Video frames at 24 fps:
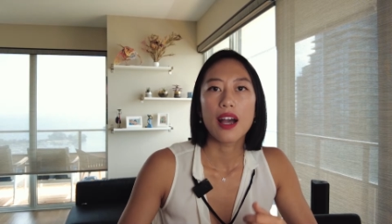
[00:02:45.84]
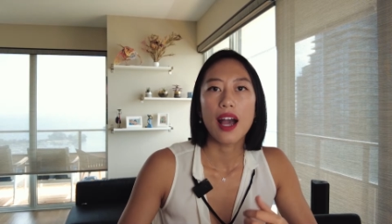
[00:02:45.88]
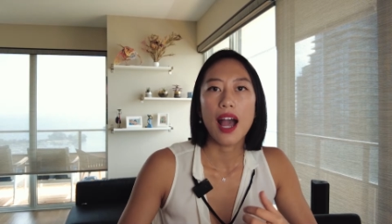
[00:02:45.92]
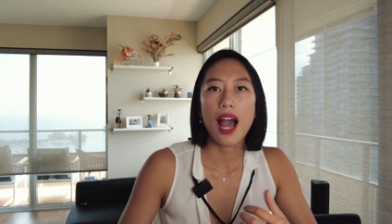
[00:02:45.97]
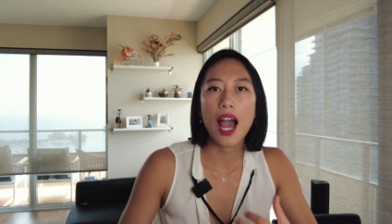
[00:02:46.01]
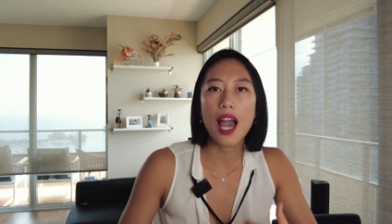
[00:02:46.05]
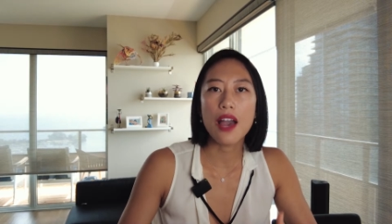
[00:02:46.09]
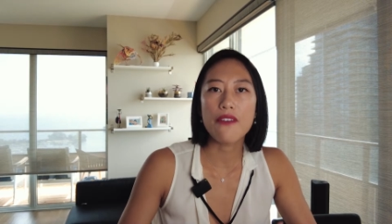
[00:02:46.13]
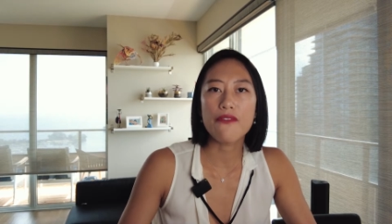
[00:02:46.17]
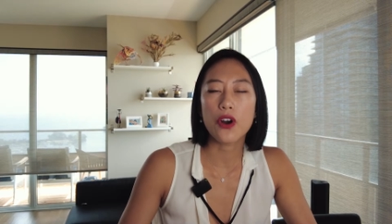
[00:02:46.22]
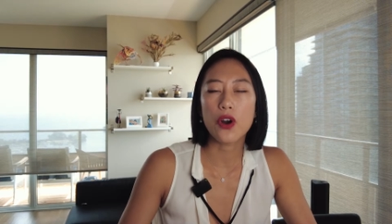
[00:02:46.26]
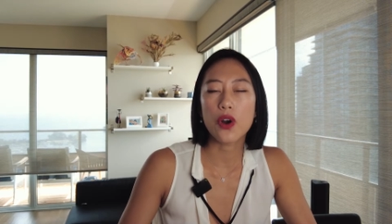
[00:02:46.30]

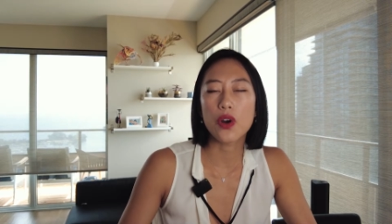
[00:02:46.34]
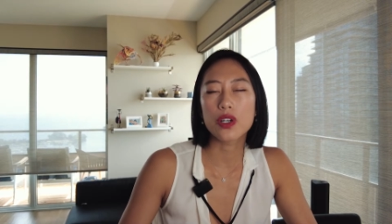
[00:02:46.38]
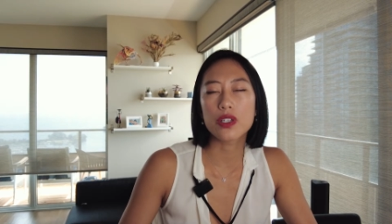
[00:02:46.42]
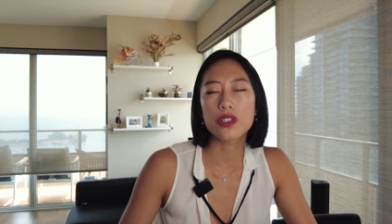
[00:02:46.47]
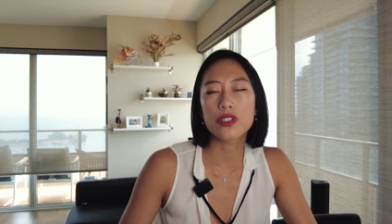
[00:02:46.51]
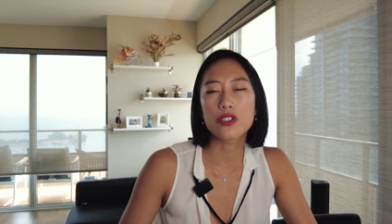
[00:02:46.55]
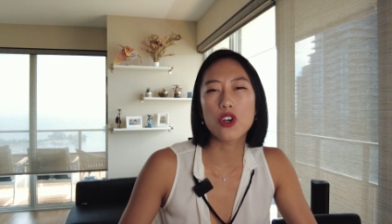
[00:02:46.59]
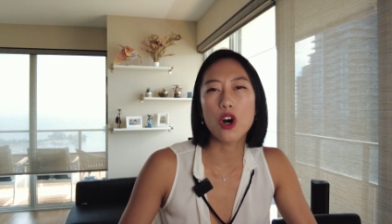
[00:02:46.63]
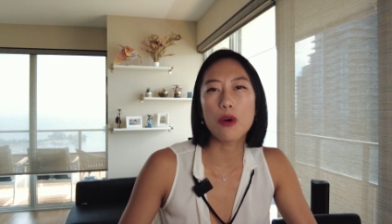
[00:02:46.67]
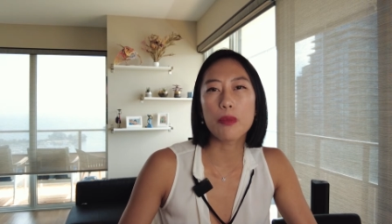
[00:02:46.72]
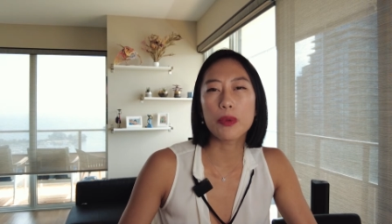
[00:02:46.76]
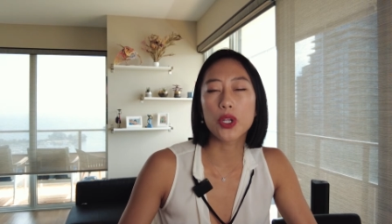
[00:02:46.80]
I've heard
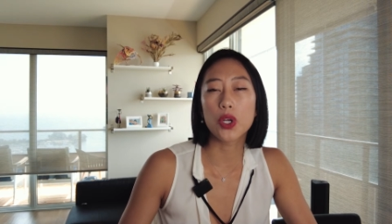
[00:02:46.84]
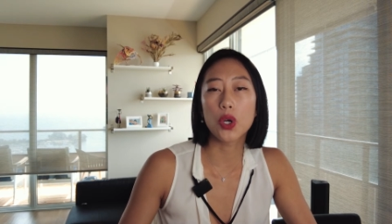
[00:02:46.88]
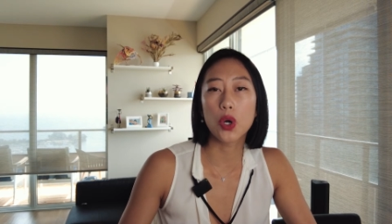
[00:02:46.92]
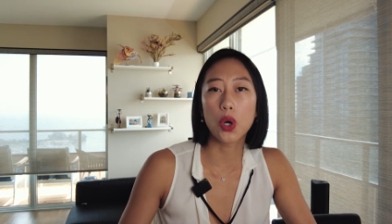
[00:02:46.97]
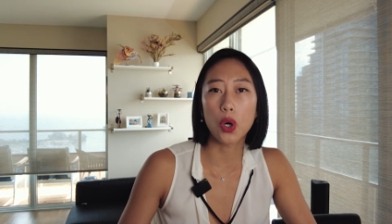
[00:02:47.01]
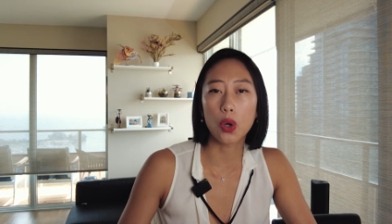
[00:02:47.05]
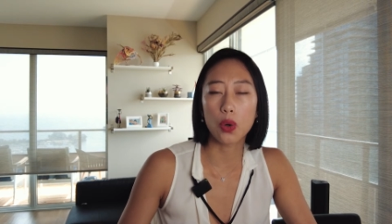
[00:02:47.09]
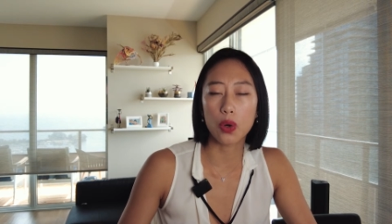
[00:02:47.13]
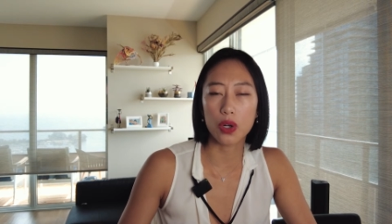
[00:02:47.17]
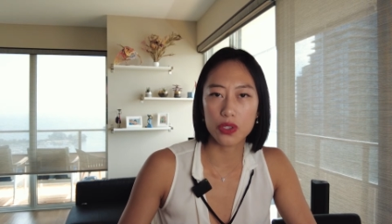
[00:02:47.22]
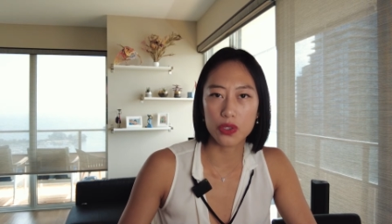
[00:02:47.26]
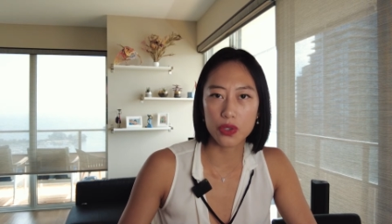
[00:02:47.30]
so many
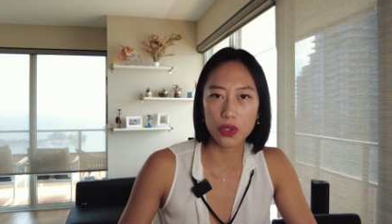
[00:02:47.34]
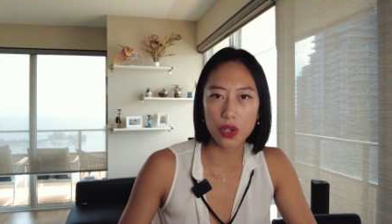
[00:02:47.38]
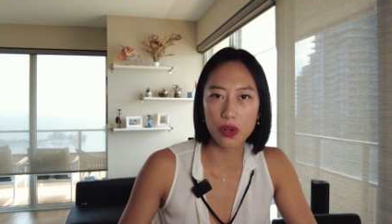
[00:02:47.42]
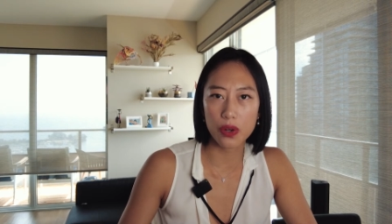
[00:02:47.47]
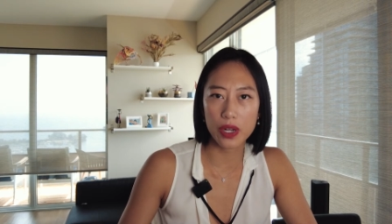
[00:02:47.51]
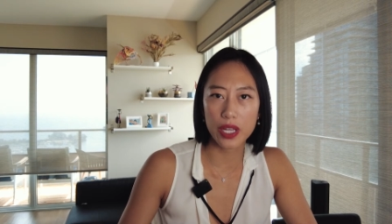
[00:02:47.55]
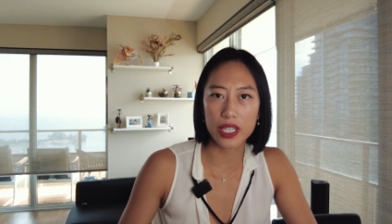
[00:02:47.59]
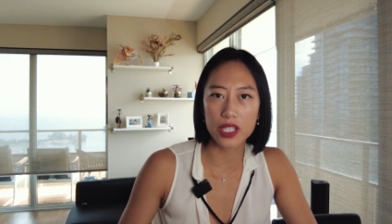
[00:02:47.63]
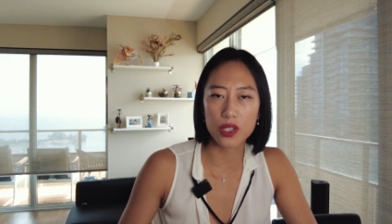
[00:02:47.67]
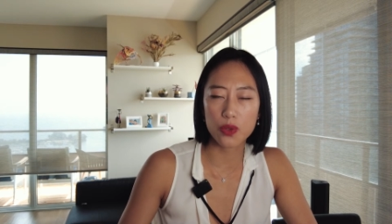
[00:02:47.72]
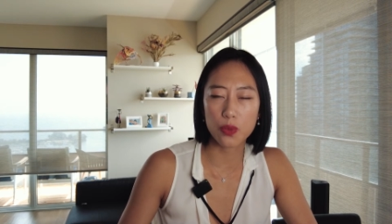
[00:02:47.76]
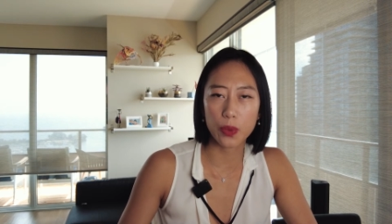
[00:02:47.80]
horror
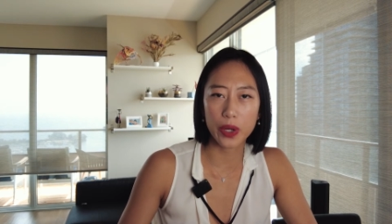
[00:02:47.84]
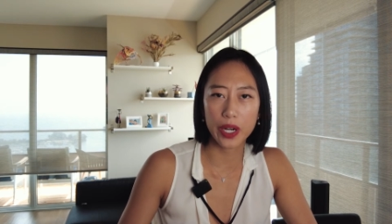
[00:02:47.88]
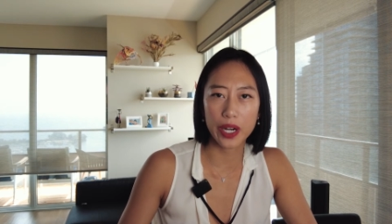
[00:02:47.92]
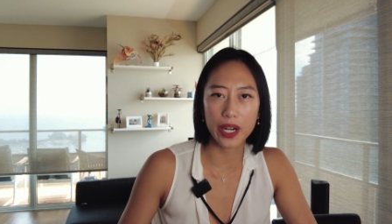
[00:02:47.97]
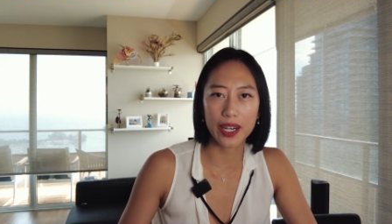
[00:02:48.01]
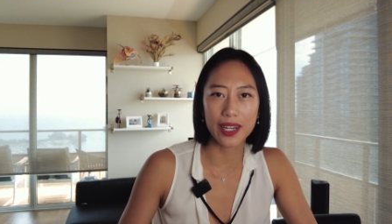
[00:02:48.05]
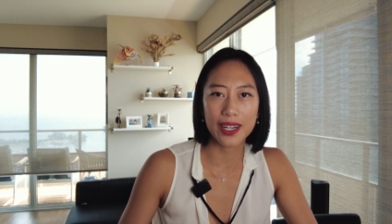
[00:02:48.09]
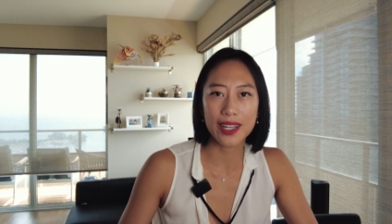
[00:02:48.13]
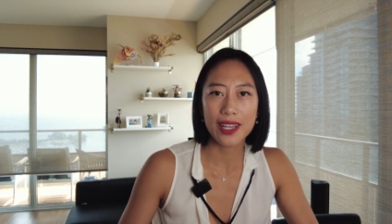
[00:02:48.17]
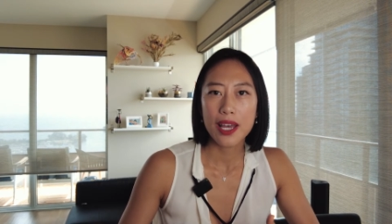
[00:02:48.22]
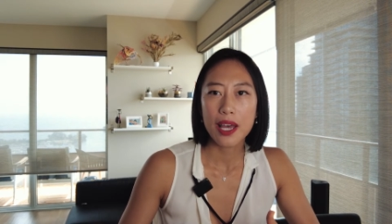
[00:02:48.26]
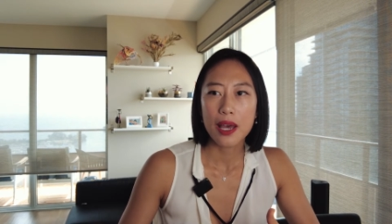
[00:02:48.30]
stories
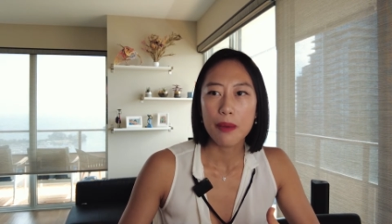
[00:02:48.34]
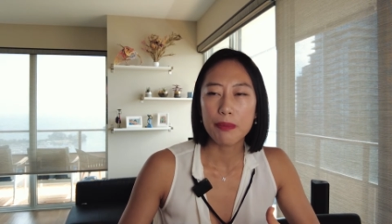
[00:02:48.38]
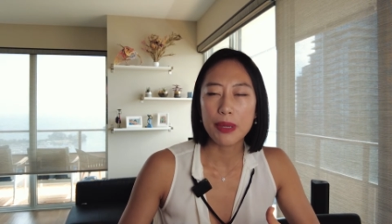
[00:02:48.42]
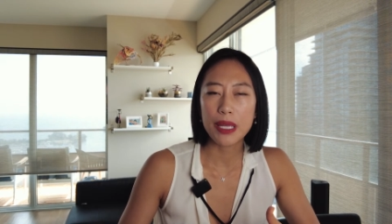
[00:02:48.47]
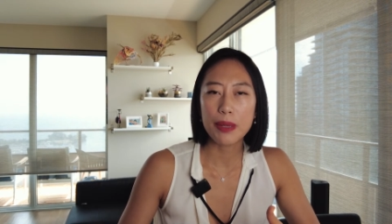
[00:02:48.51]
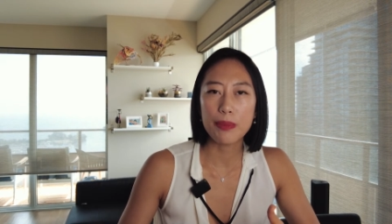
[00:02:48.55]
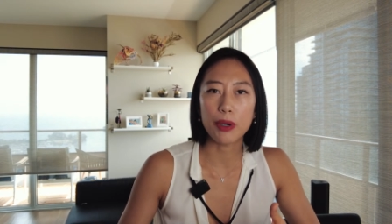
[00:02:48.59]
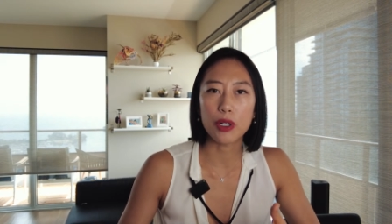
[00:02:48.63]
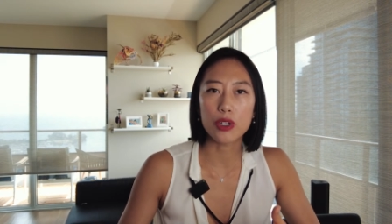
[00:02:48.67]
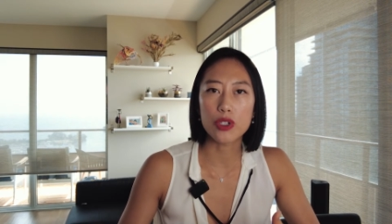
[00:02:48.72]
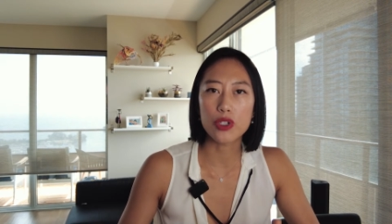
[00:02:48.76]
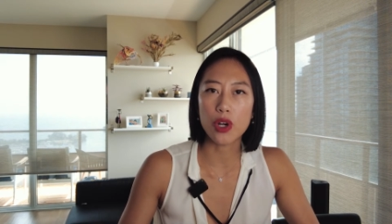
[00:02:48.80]
where
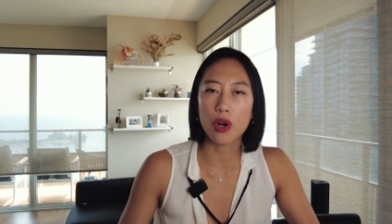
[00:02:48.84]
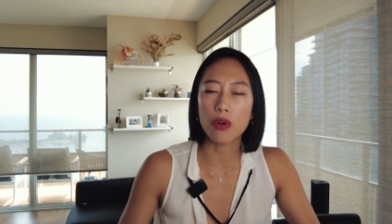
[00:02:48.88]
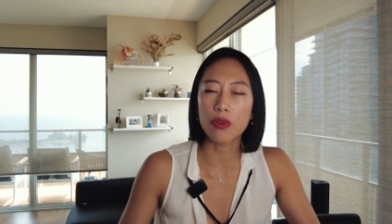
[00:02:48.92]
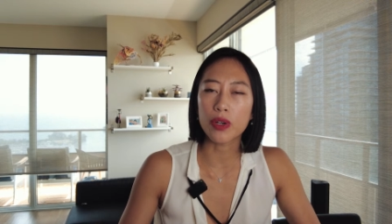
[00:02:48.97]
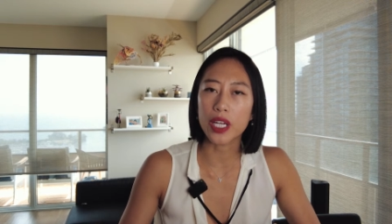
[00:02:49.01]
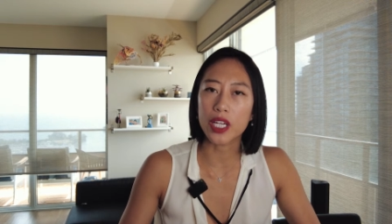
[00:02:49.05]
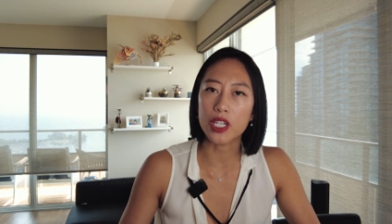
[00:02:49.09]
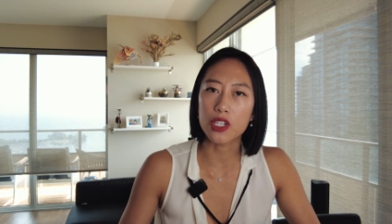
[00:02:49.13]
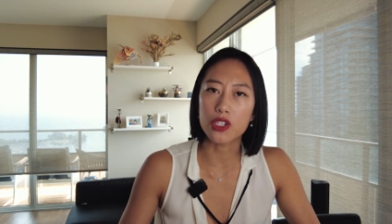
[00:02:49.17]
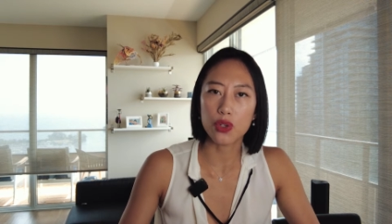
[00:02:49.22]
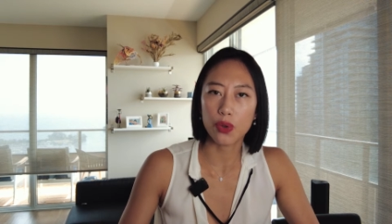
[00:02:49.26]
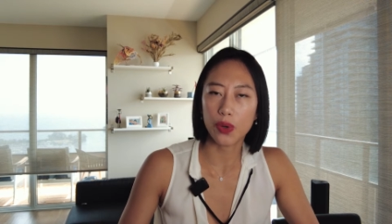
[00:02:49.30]
people don't
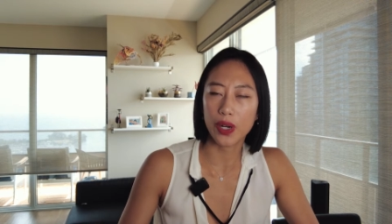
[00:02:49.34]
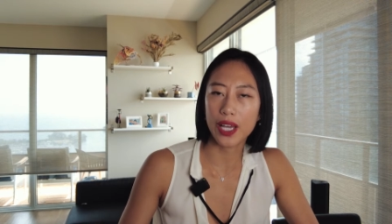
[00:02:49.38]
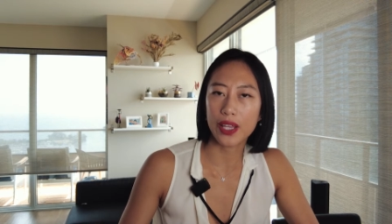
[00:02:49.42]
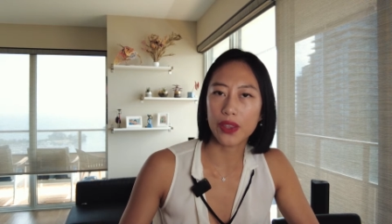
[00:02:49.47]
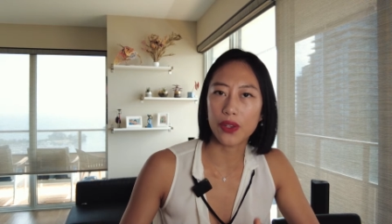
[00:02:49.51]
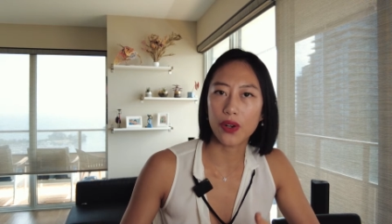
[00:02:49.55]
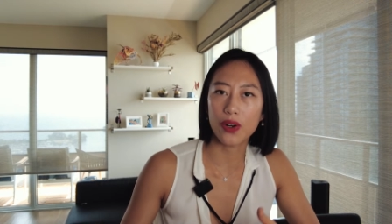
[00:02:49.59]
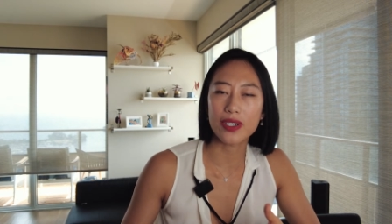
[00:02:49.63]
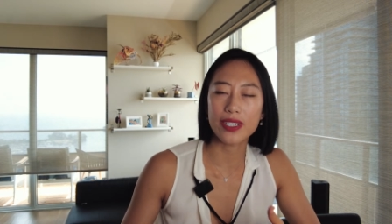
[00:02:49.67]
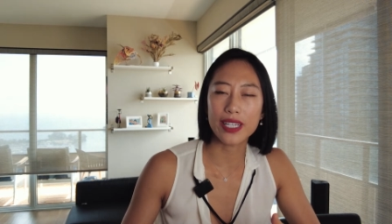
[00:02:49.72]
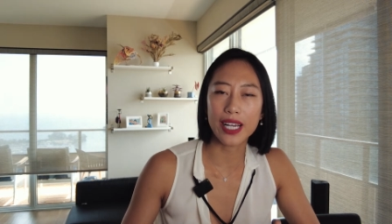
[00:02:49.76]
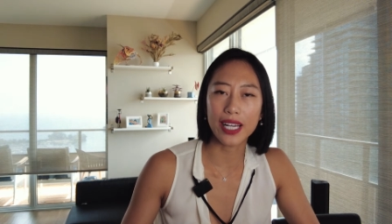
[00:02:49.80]
enjoy
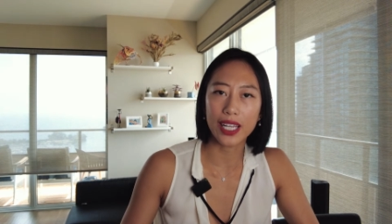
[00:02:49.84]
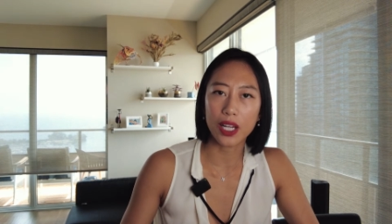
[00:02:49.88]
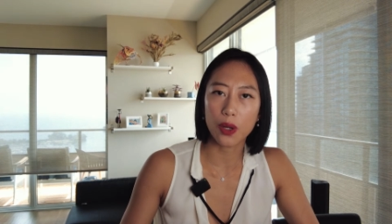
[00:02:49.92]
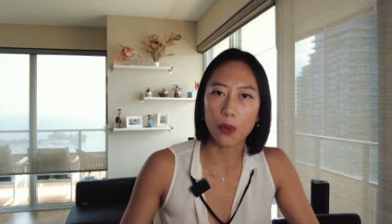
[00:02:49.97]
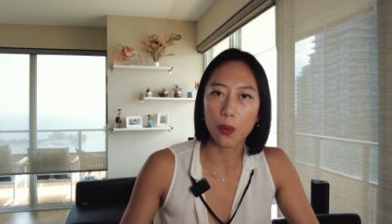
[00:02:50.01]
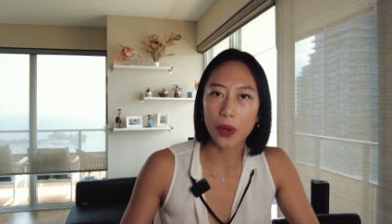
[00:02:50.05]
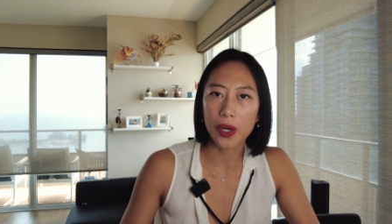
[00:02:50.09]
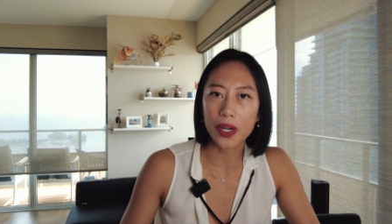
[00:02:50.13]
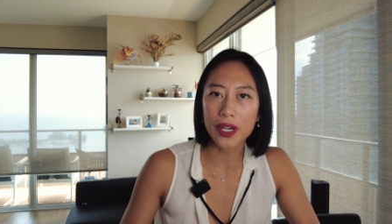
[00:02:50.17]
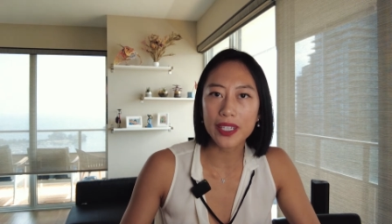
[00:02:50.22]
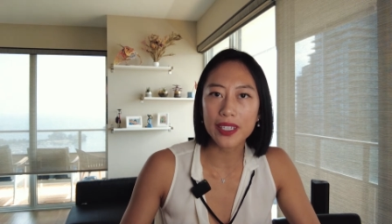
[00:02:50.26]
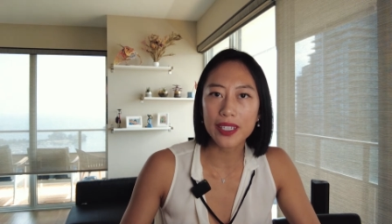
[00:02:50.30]
their daily
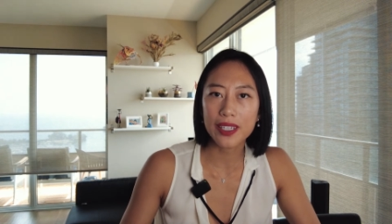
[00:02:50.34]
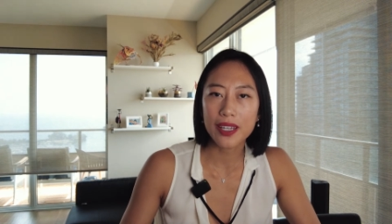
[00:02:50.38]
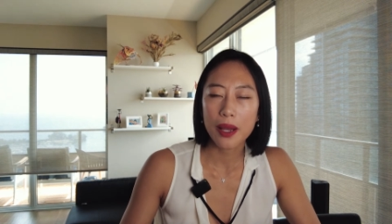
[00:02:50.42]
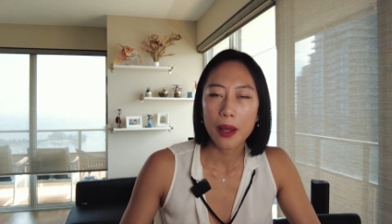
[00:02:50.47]
work,